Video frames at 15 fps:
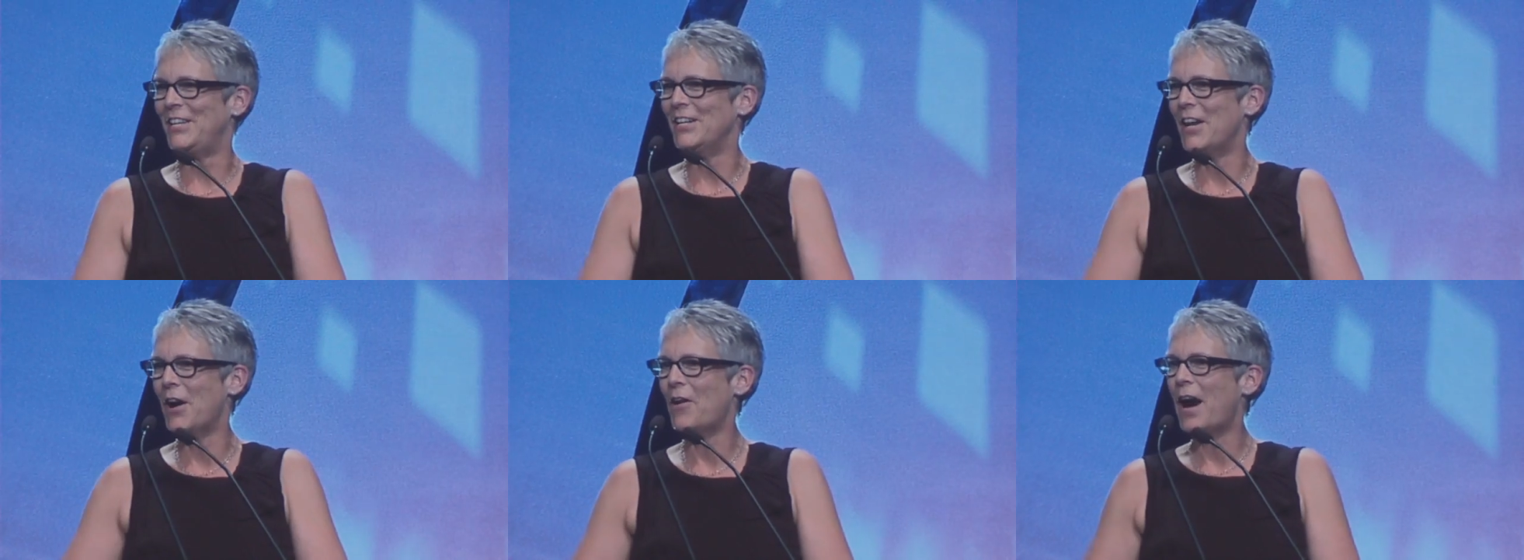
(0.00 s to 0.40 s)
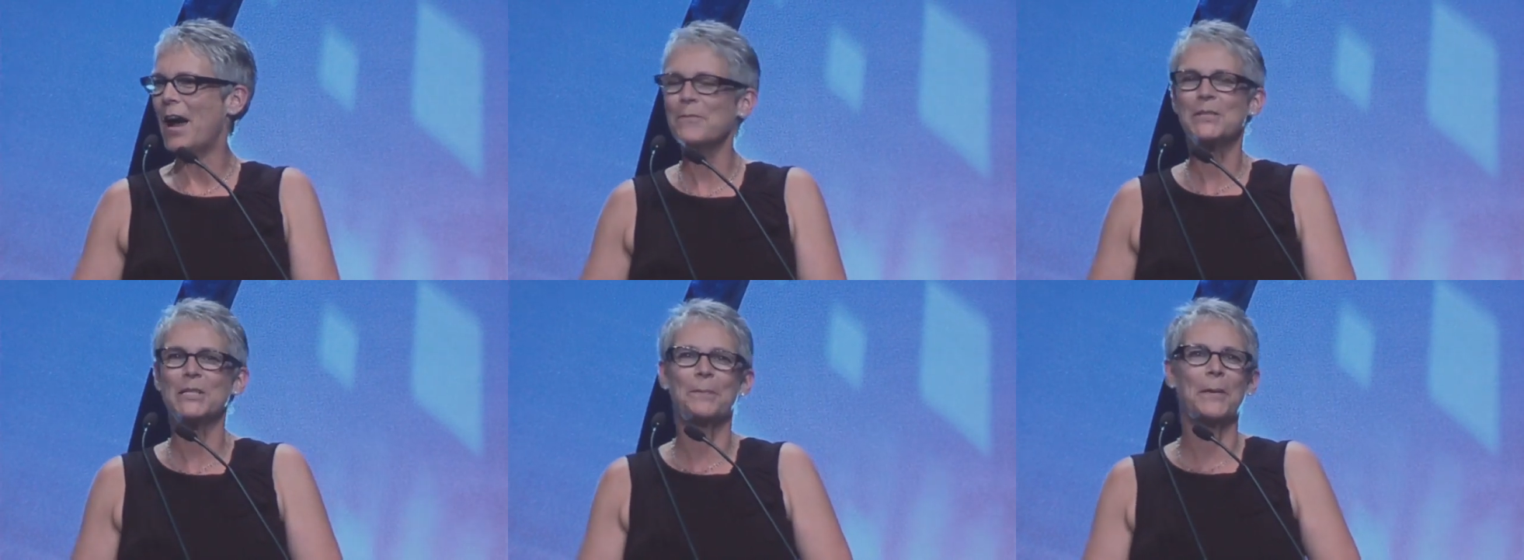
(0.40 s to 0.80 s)

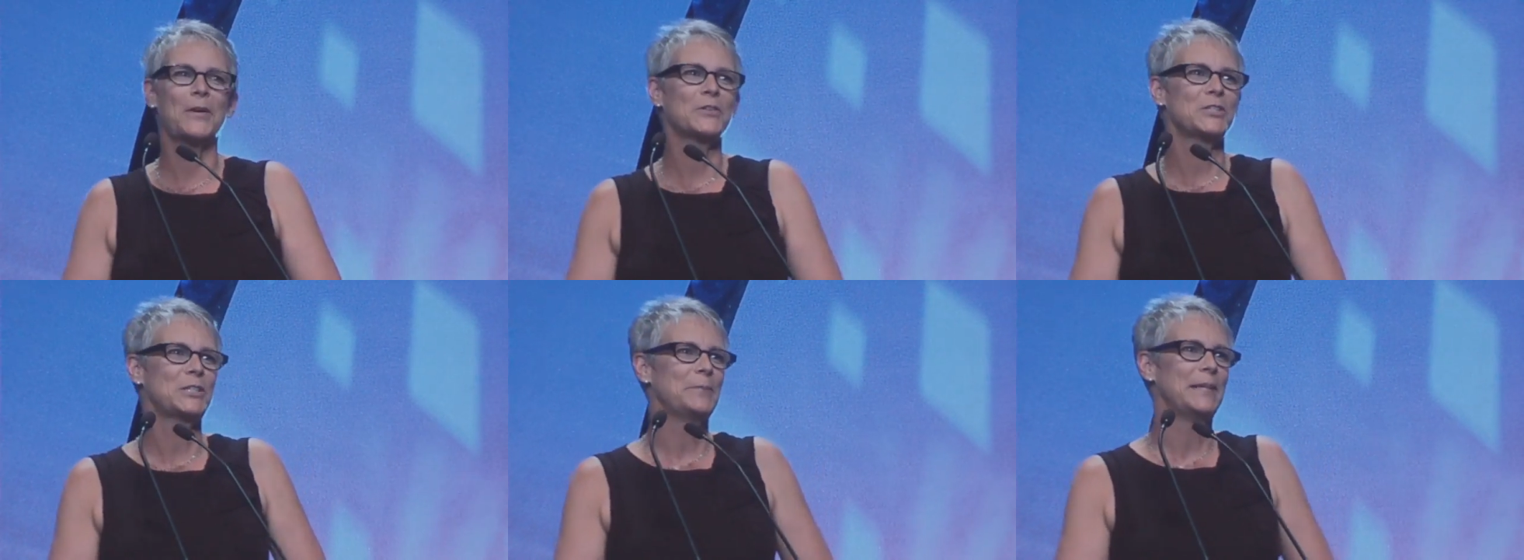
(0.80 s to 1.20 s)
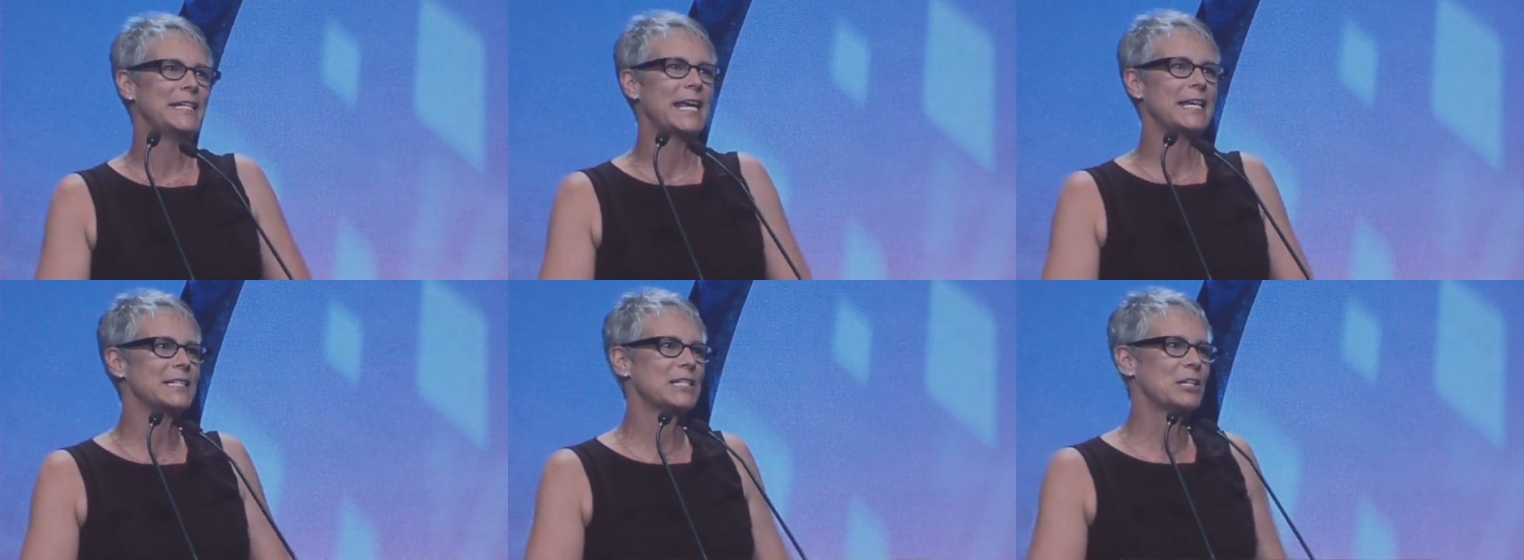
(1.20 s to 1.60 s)
I'm supposed to
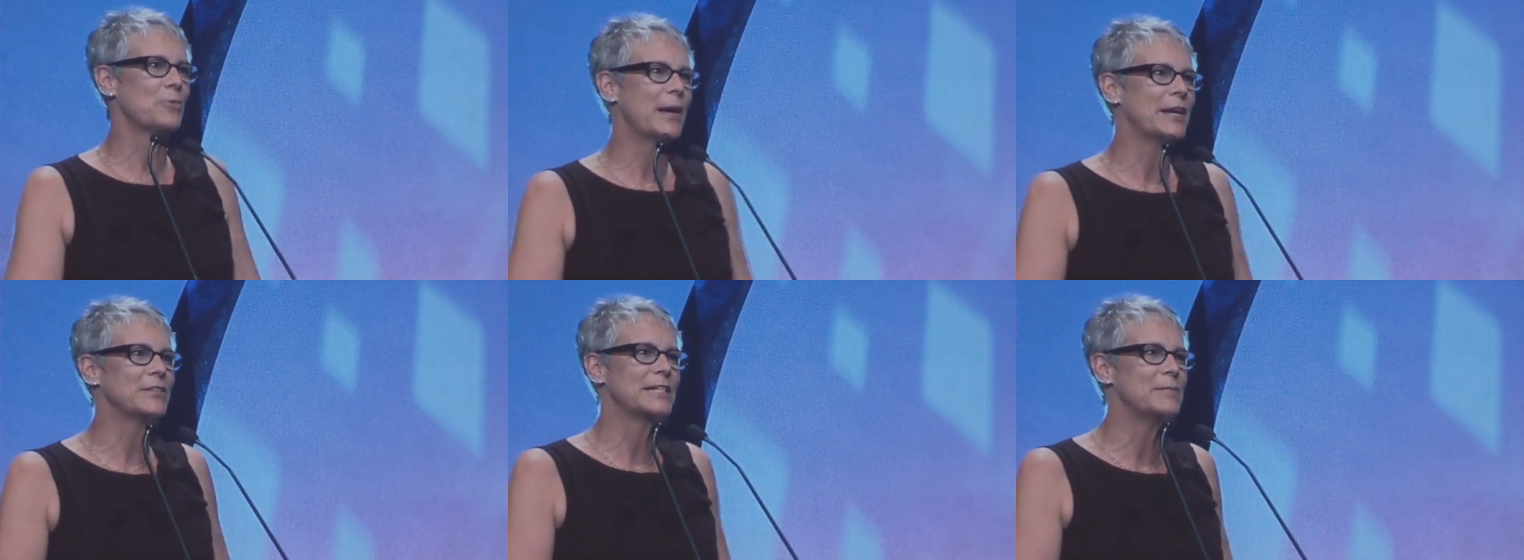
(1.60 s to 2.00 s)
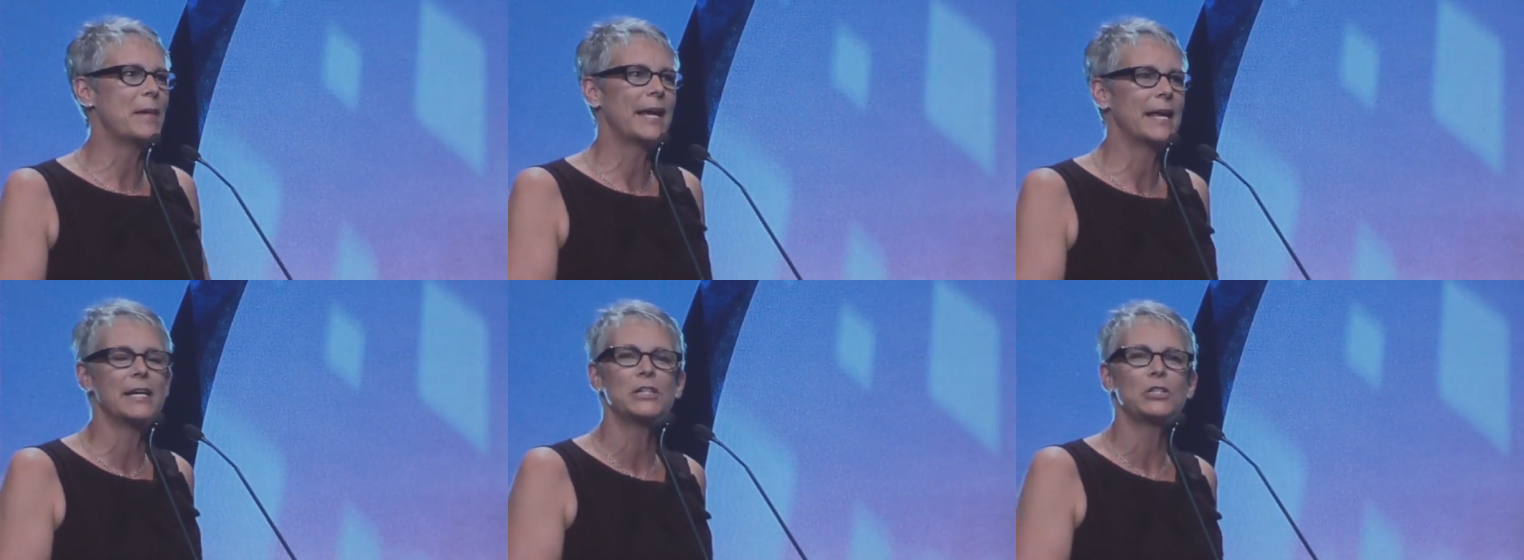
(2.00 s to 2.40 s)
be dancing around in
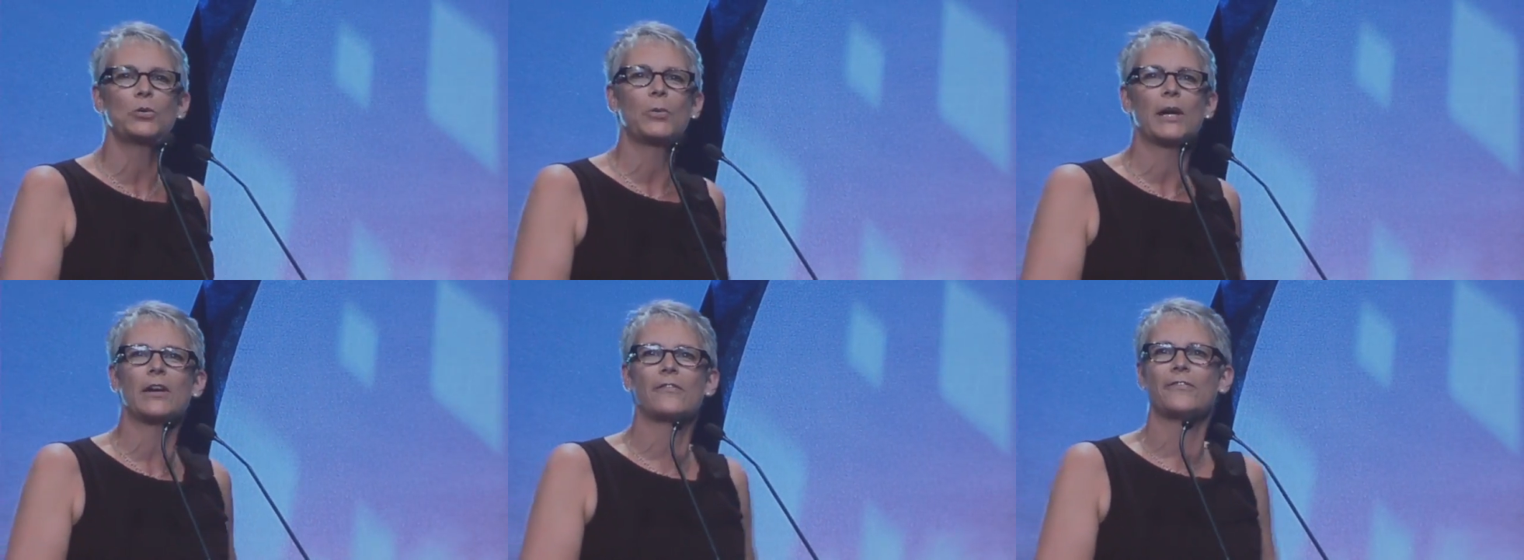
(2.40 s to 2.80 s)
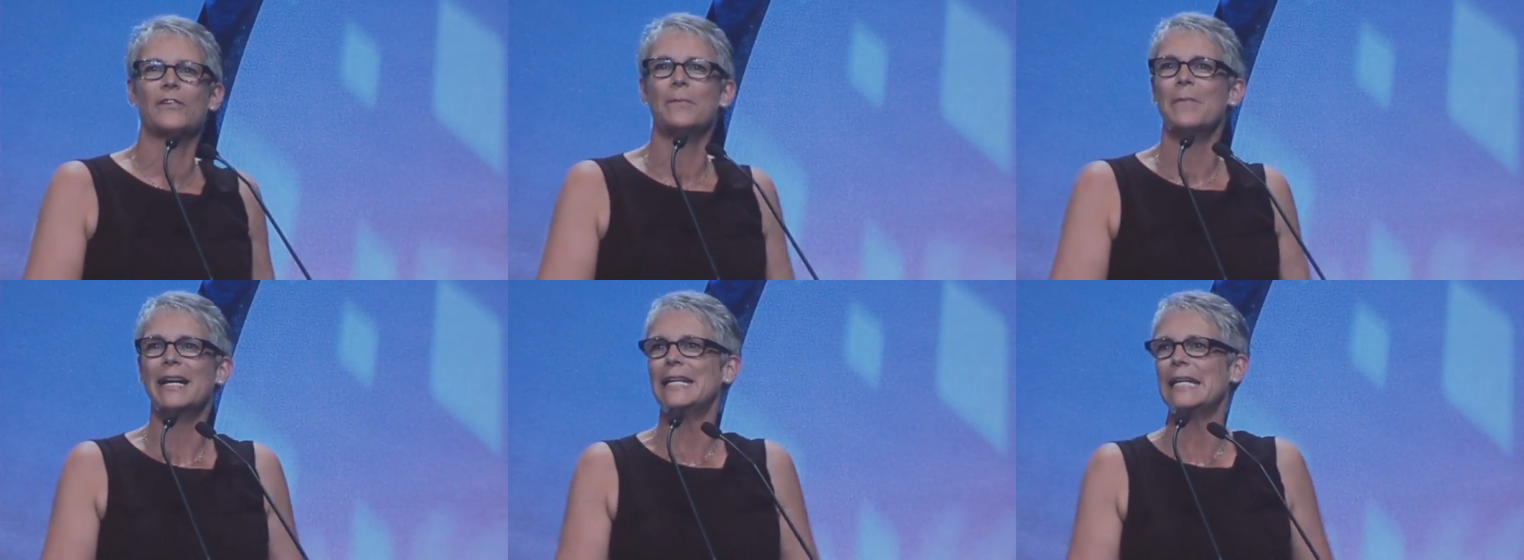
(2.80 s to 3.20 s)
my underwear
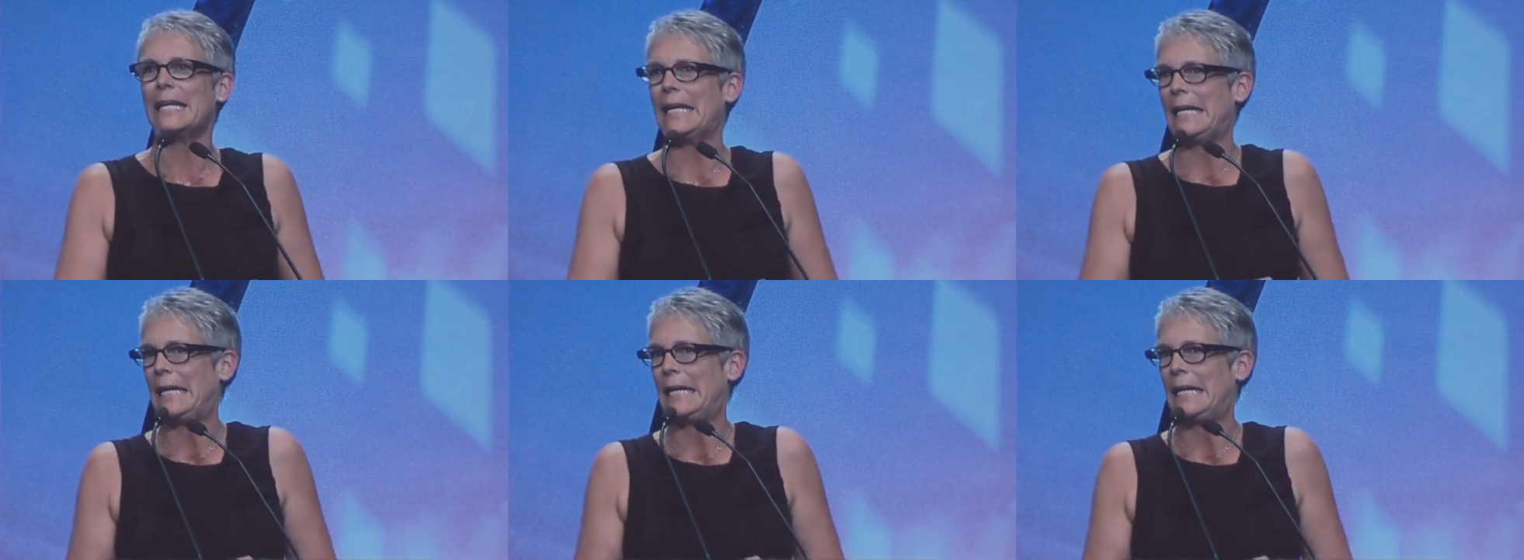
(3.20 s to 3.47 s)
for money.